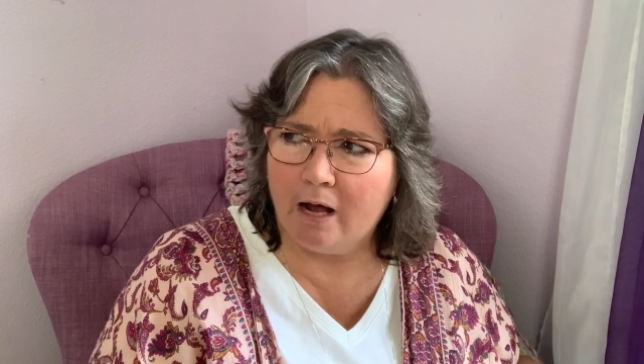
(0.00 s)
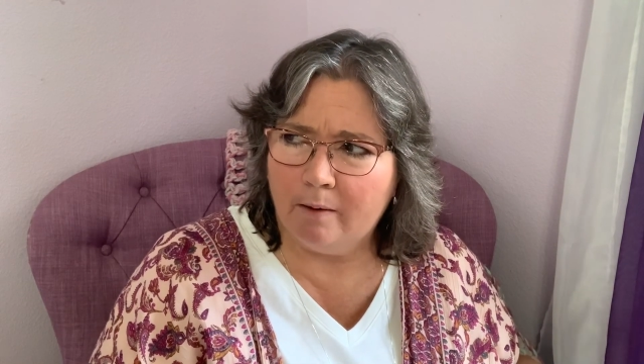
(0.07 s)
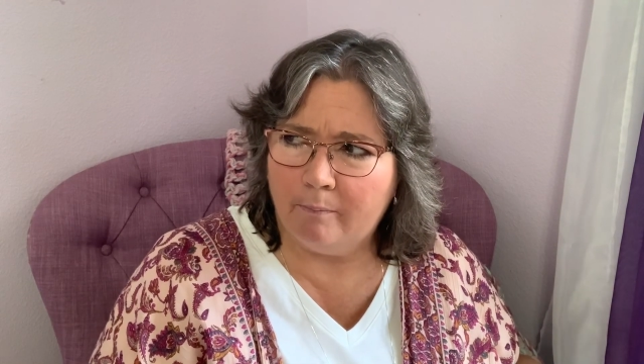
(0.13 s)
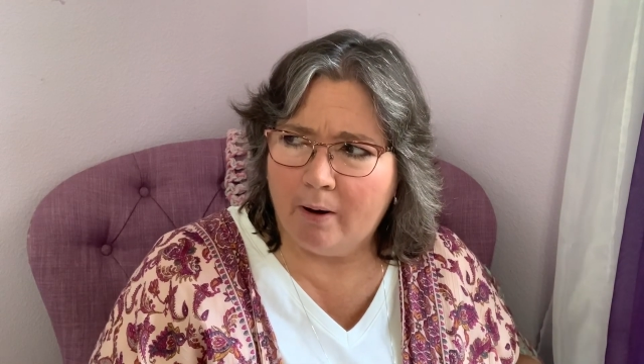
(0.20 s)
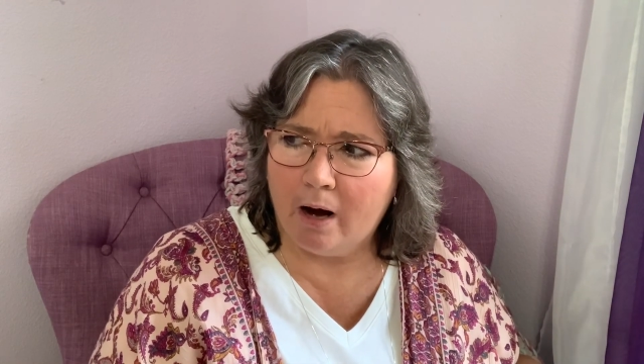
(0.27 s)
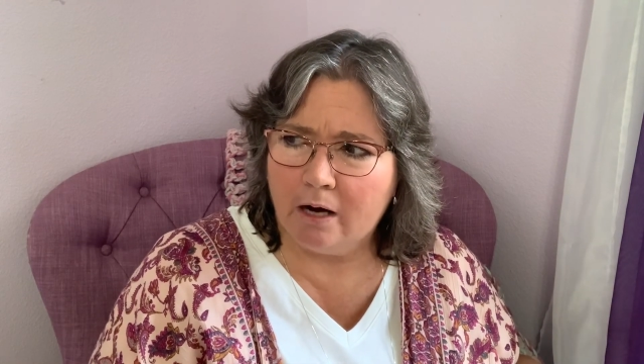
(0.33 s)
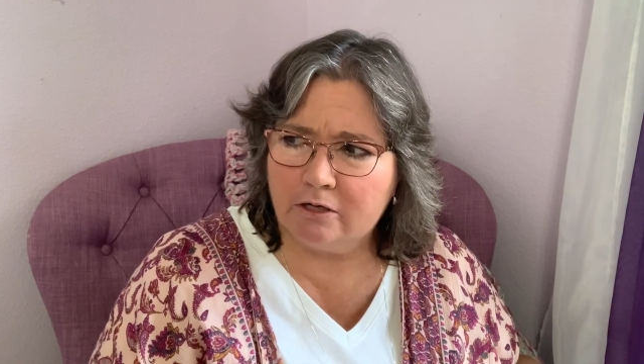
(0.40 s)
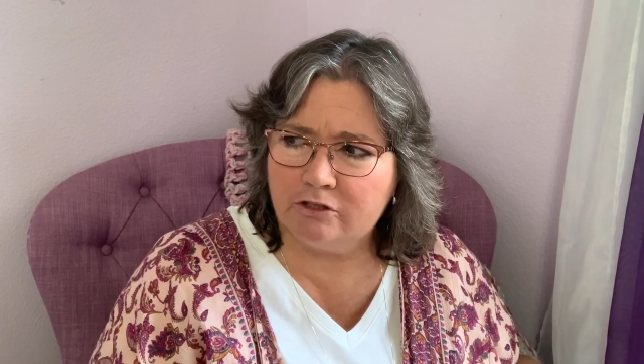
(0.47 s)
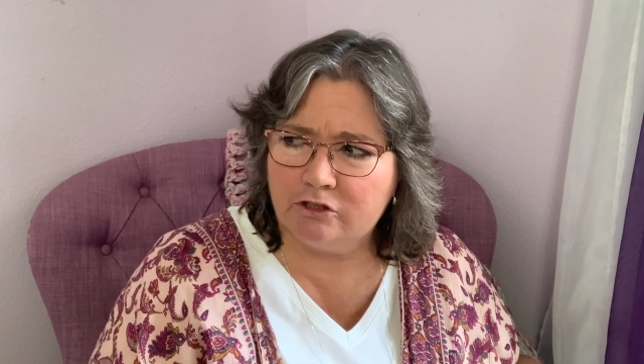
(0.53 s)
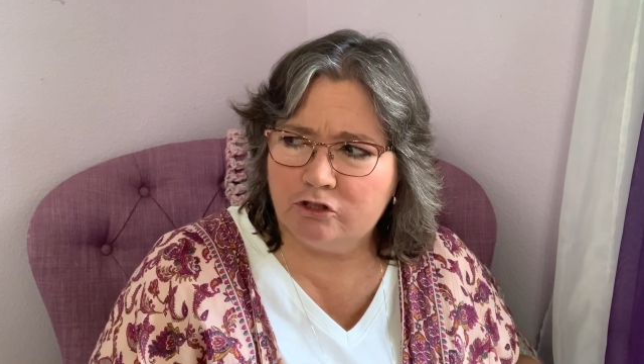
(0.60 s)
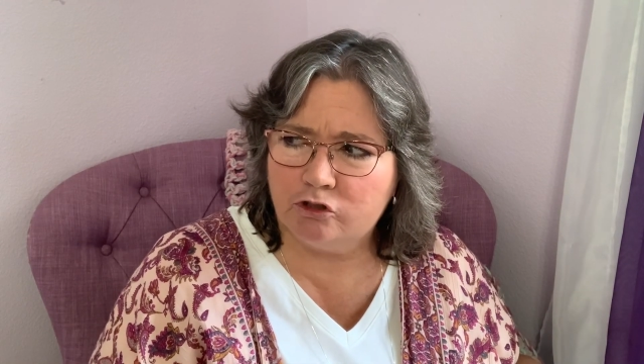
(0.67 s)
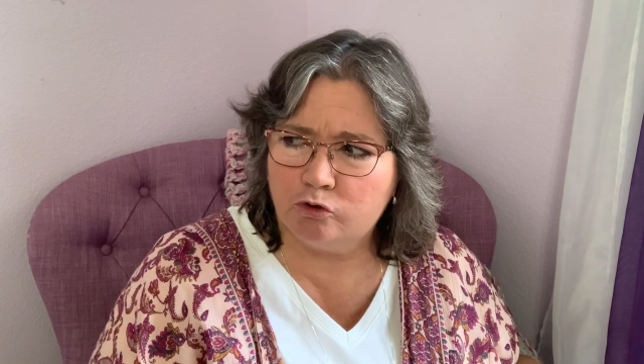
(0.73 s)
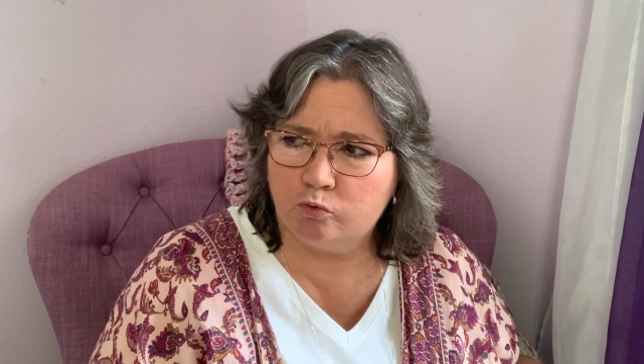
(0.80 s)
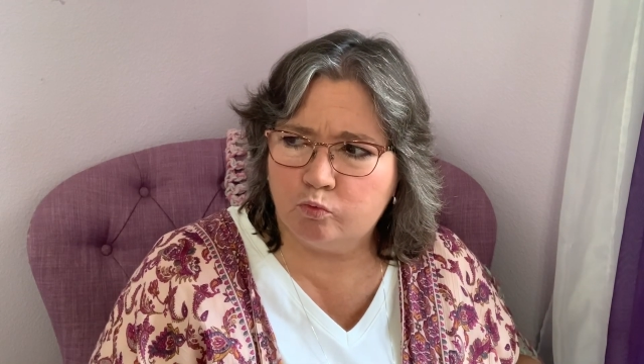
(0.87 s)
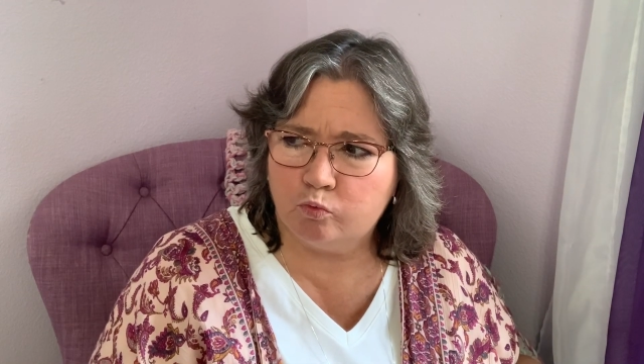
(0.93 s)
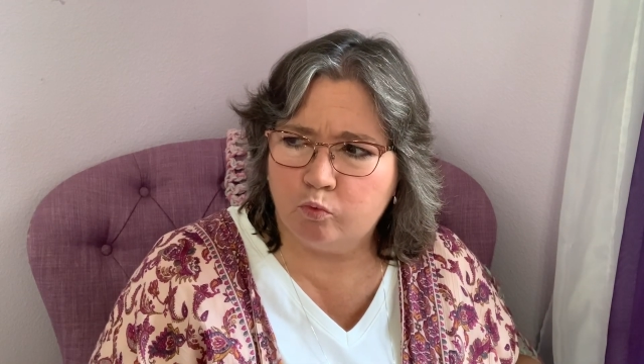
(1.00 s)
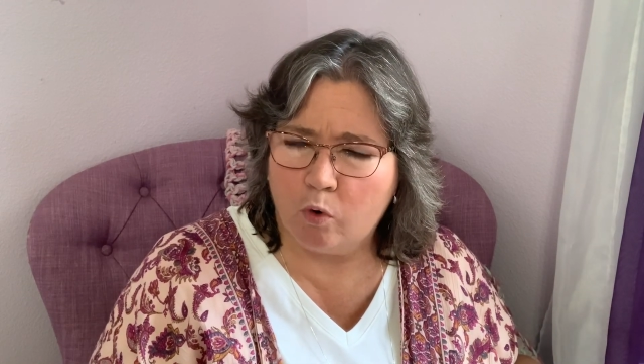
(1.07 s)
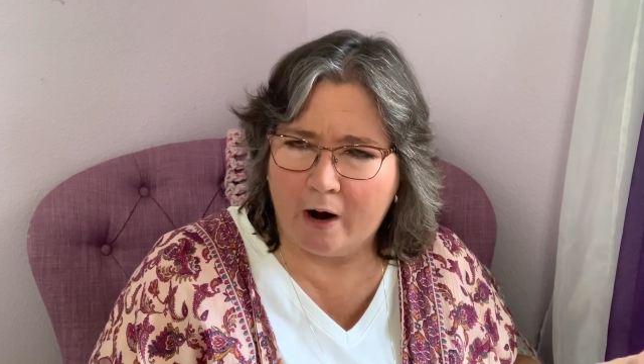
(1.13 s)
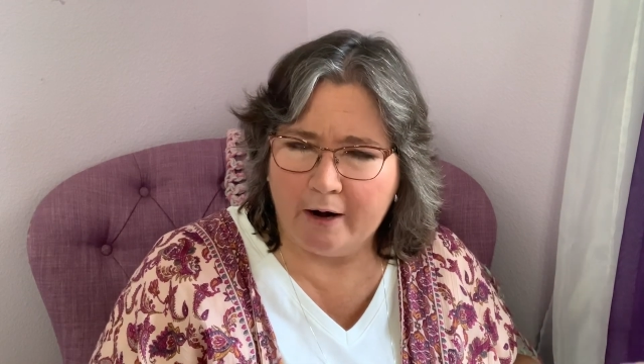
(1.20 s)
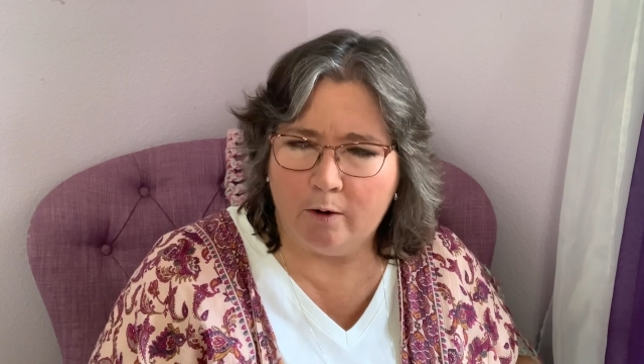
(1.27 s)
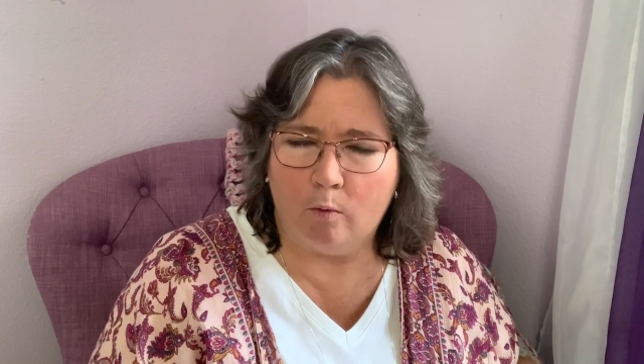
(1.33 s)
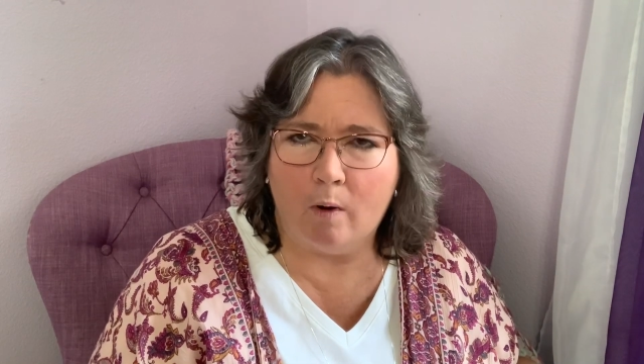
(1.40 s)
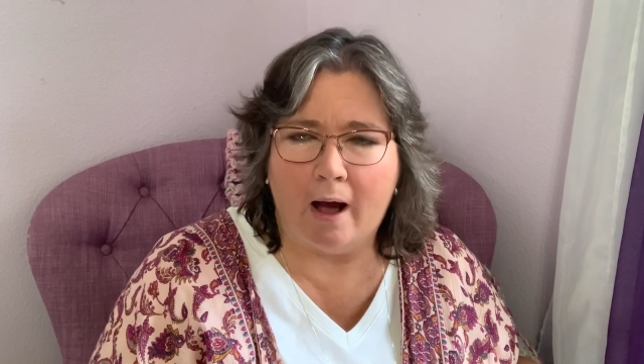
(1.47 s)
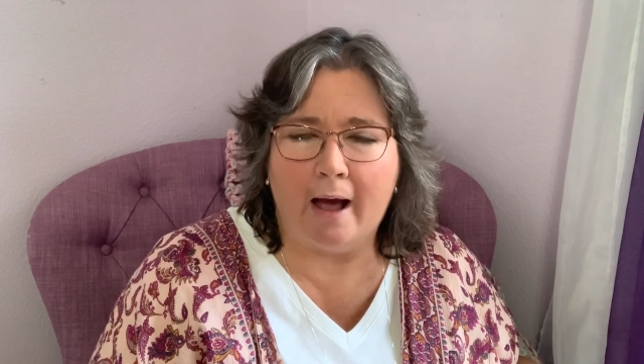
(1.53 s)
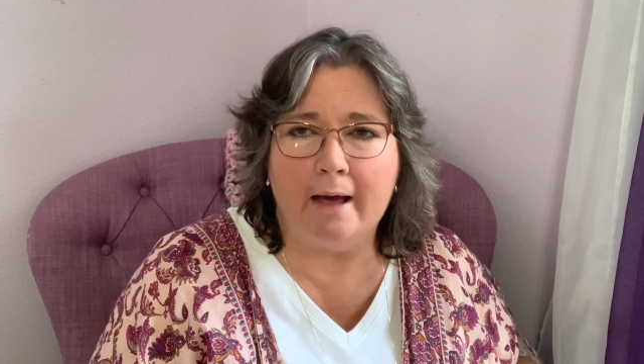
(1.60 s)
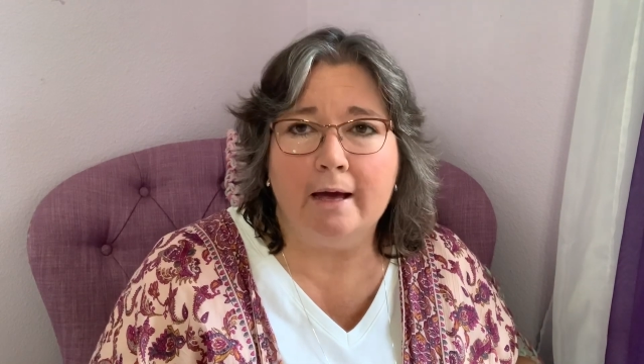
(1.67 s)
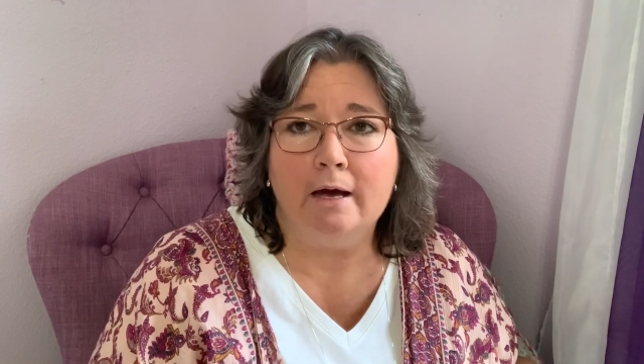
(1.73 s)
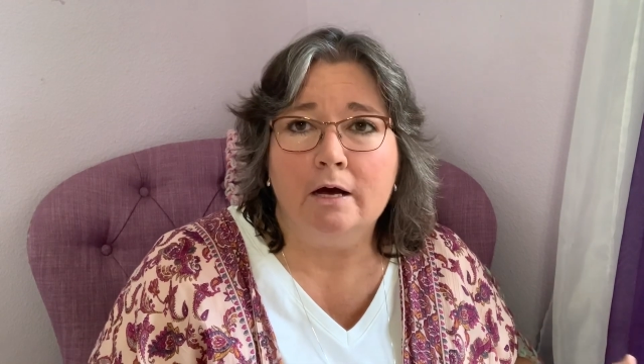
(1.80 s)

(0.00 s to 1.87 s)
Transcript: box right away.